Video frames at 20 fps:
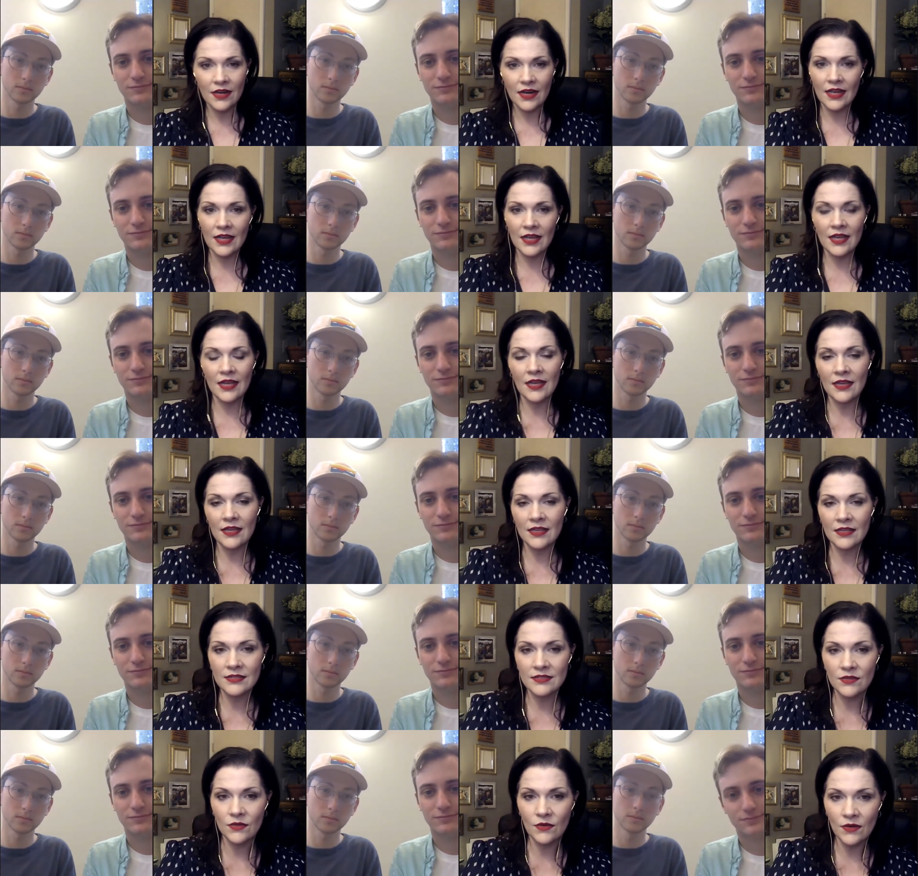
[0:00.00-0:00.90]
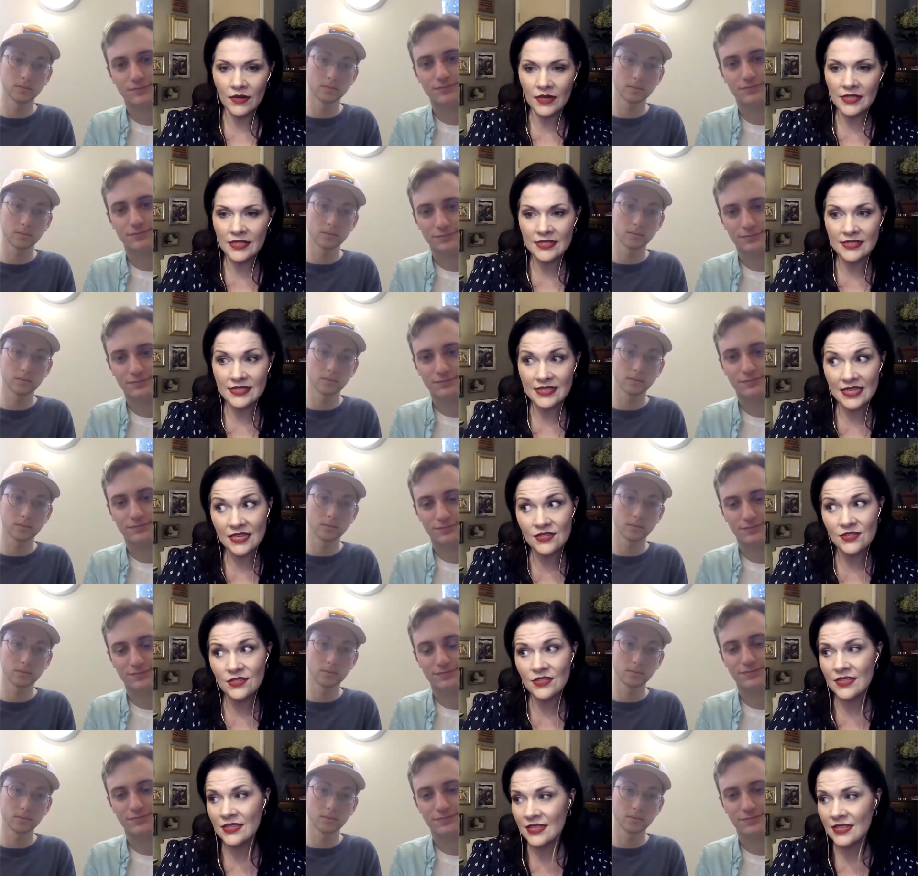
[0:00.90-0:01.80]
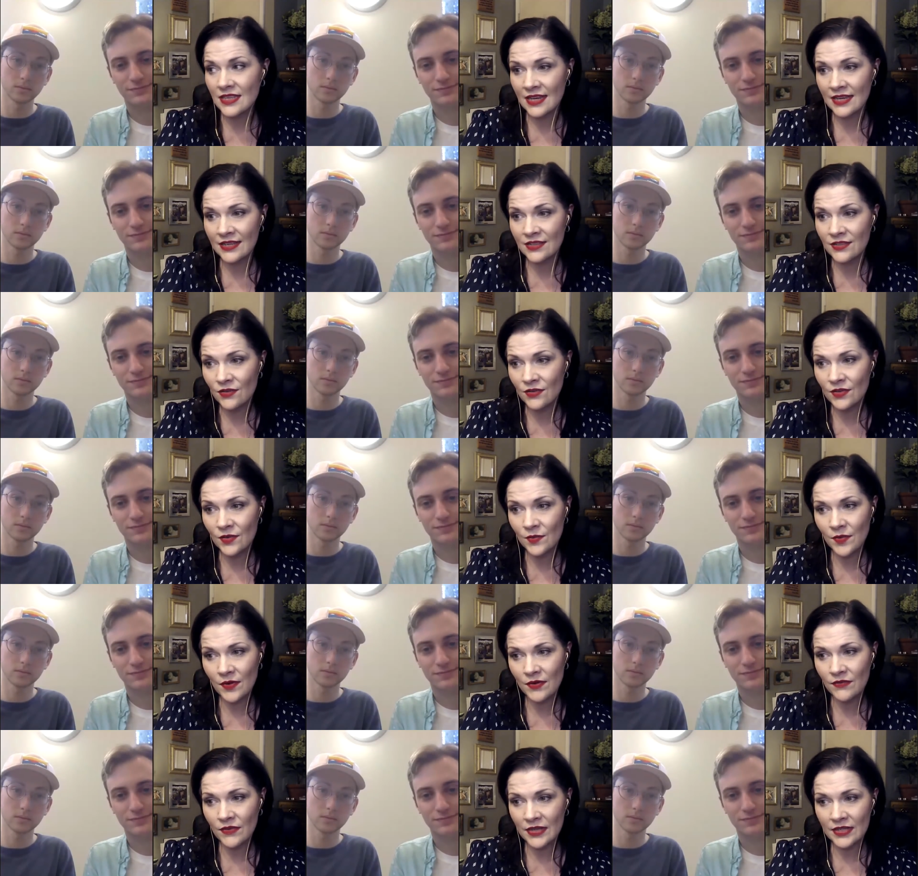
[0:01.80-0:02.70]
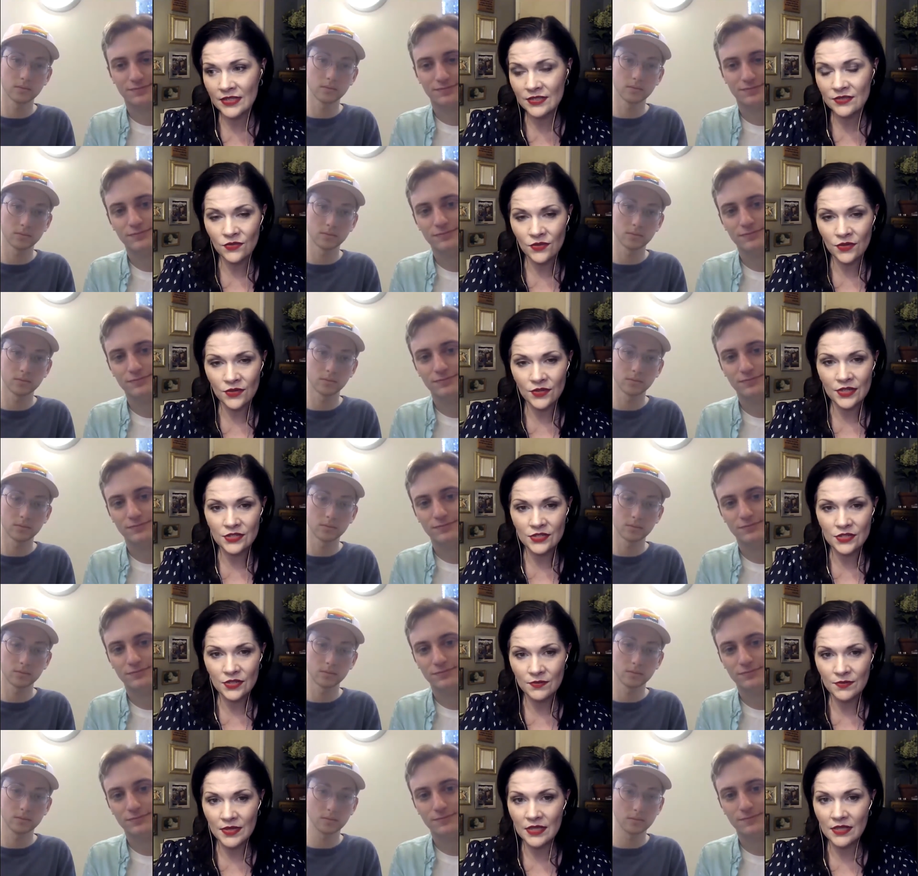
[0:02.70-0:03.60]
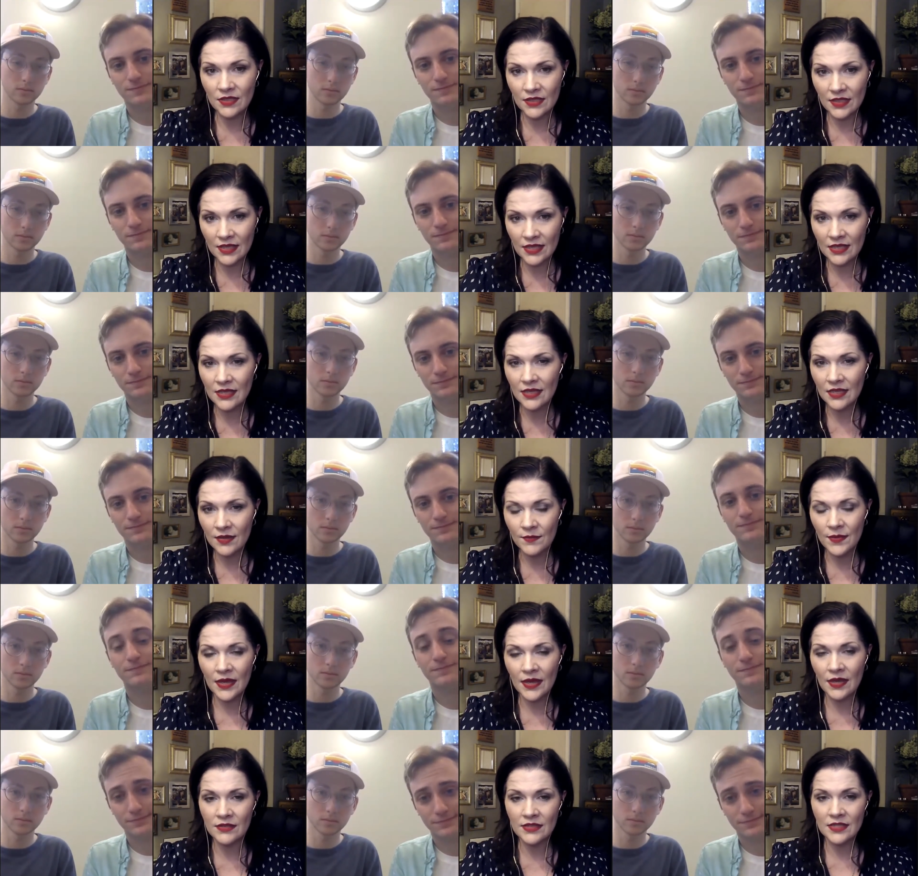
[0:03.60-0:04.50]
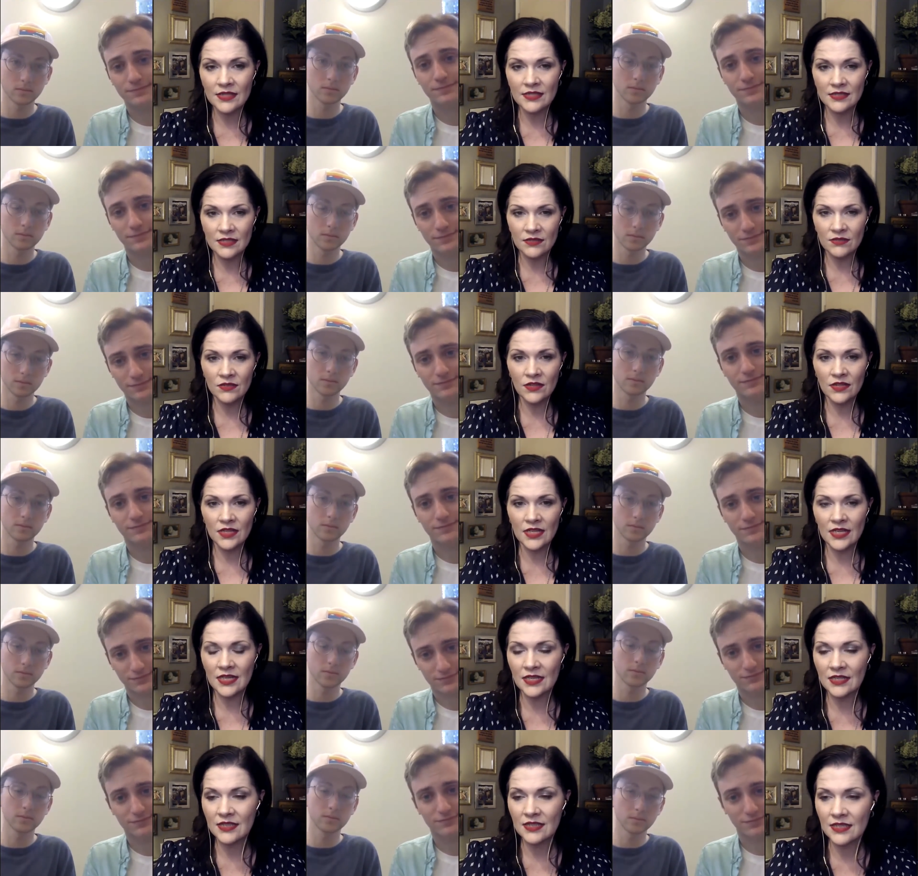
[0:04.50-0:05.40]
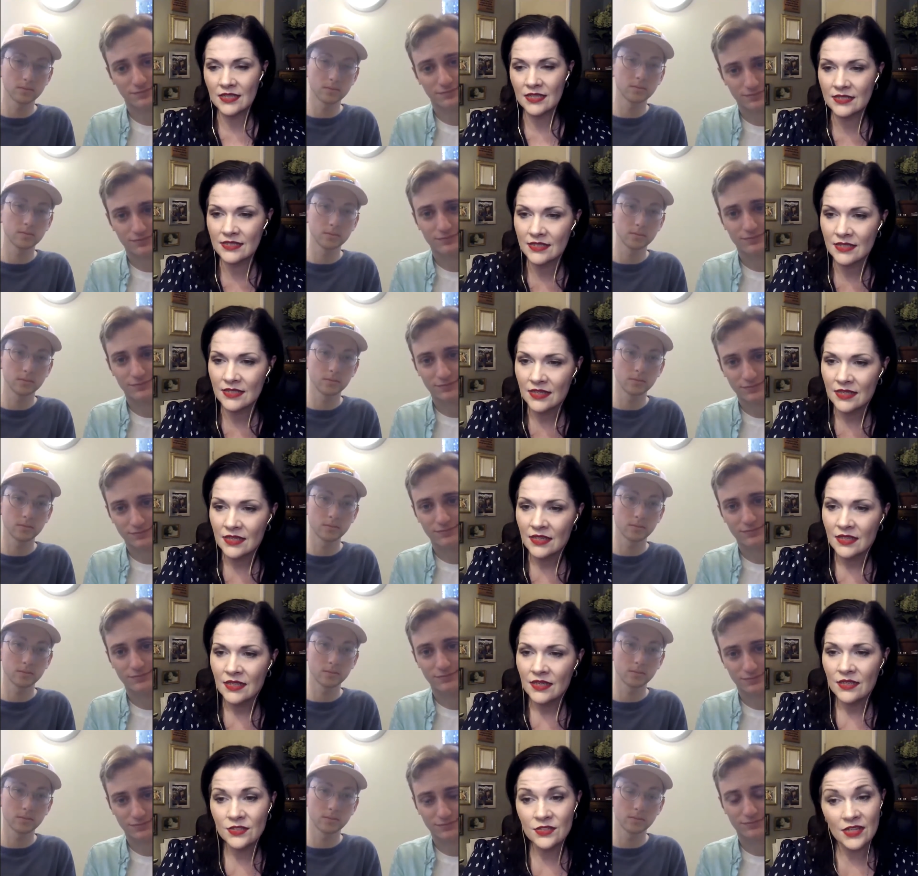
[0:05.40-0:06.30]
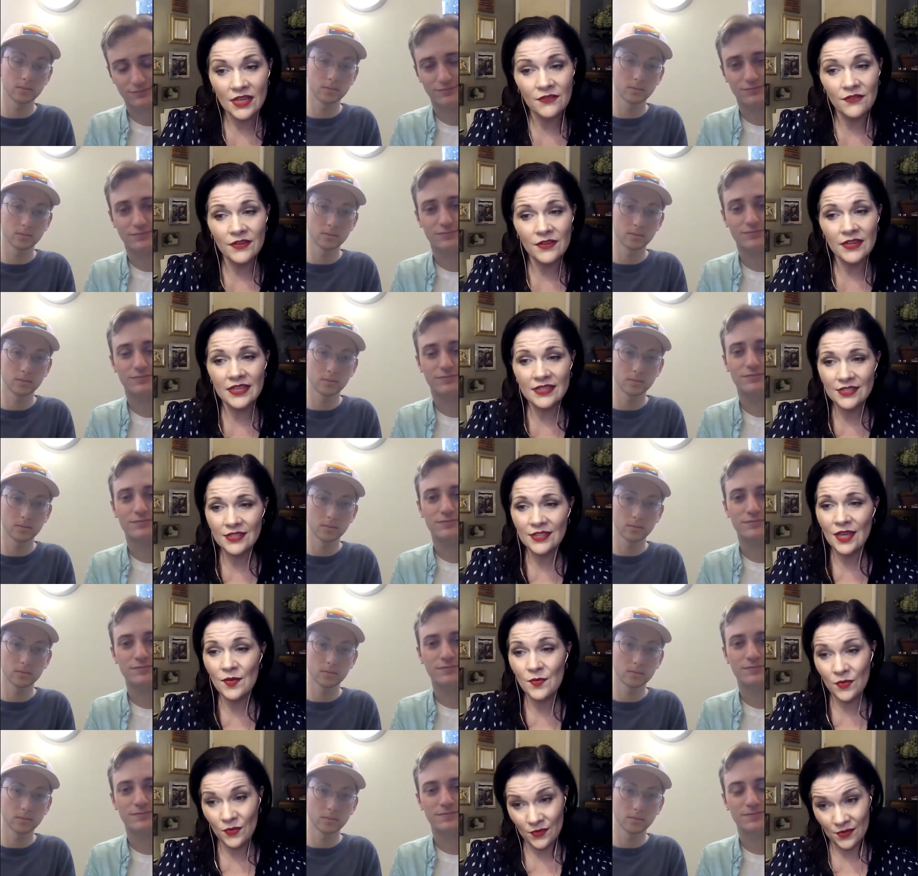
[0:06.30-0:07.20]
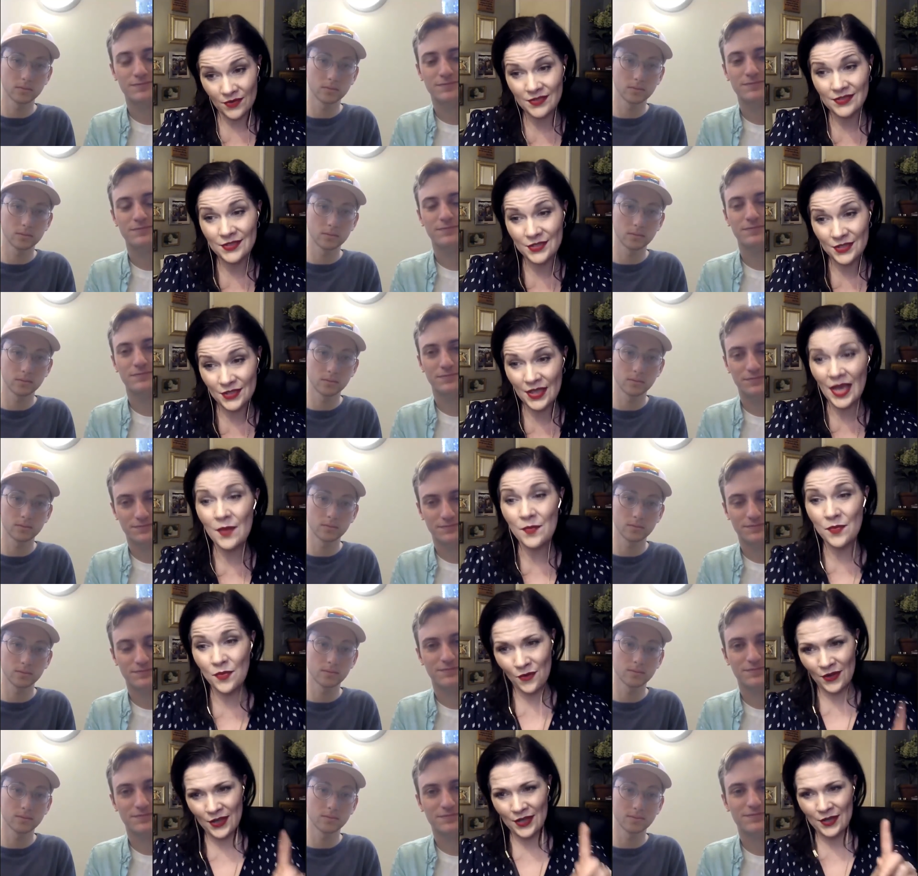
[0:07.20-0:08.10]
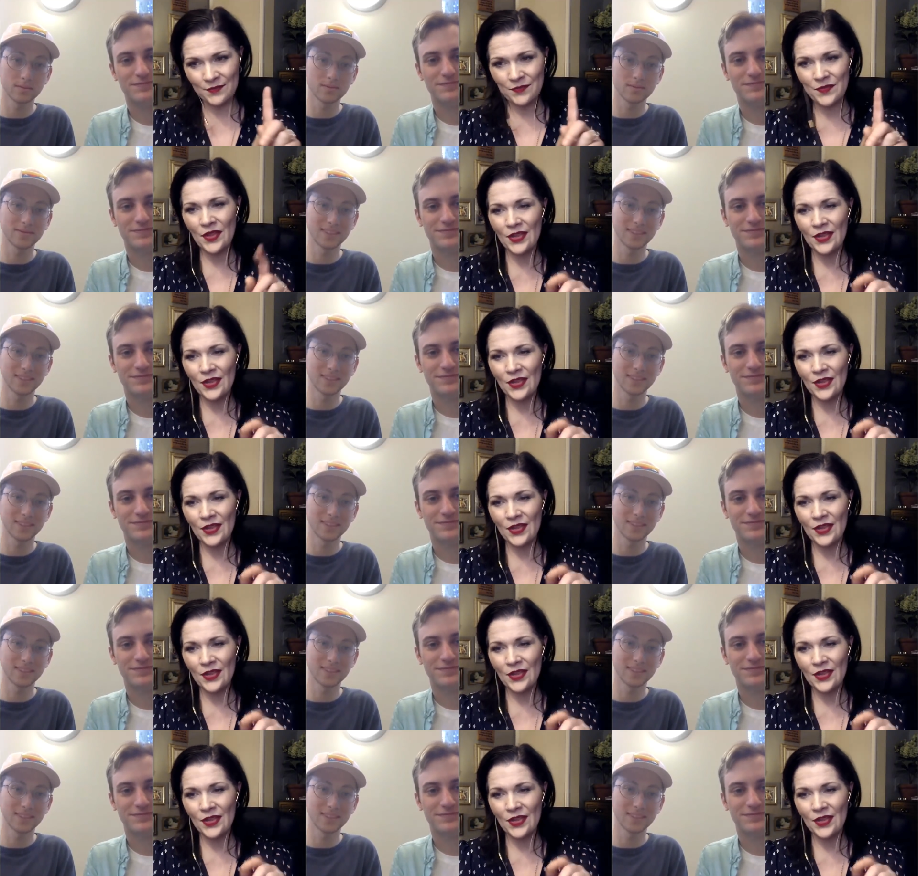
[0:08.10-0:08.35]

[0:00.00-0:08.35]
Speaker 1: and organization that I know that provides learning should be thinking about this and looking at this. Jeffrey, to that to that point,